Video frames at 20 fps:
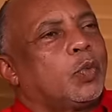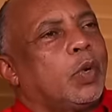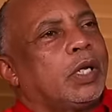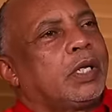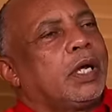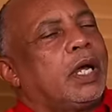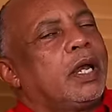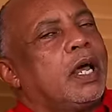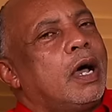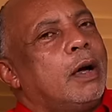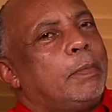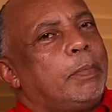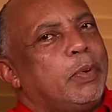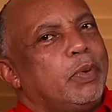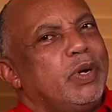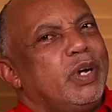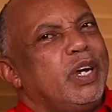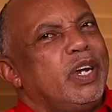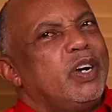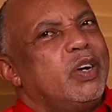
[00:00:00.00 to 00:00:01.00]
what had
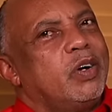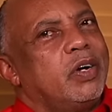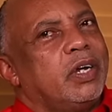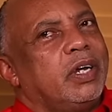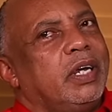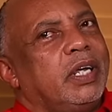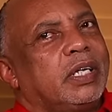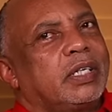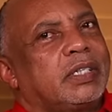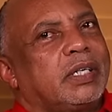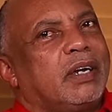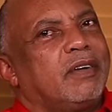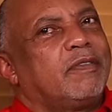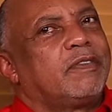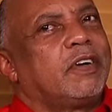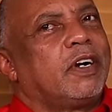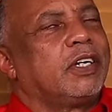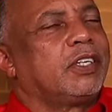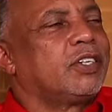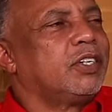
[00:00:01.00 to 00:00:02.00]
happened, you know, next
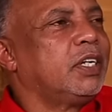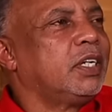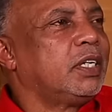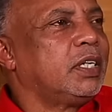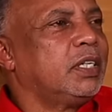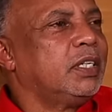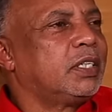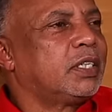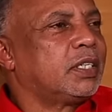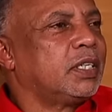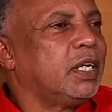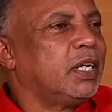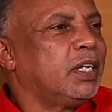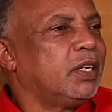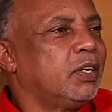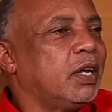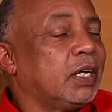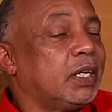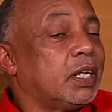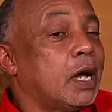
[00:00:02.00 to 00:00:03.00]
unfortunate
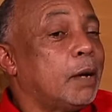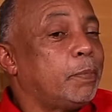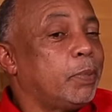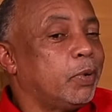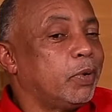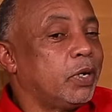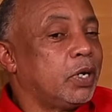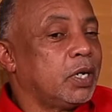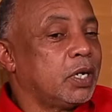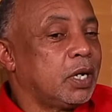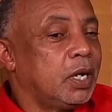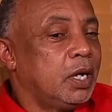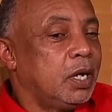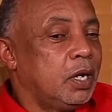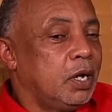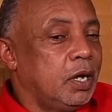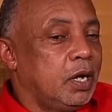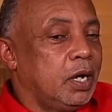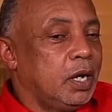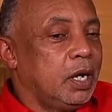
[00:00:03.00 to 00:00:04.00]
incident that happened
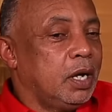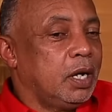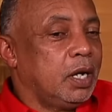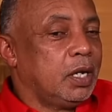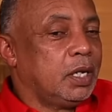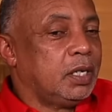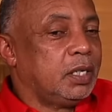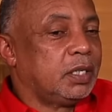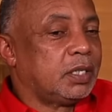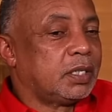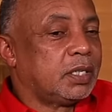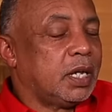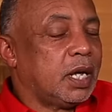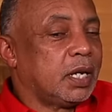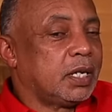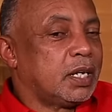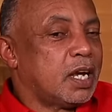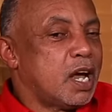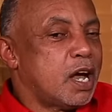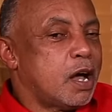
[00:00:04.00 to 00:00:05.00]
is
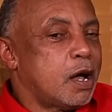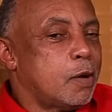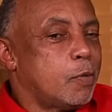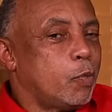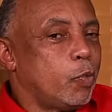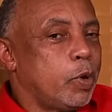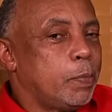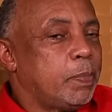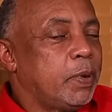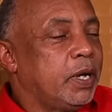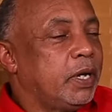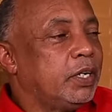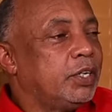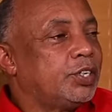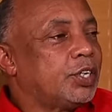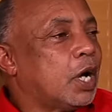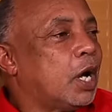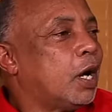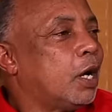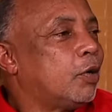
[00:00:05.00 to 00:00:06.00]
that we played
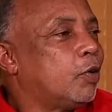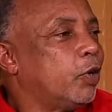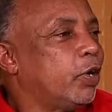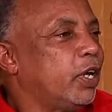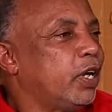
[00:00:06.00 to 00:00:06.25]
Jaro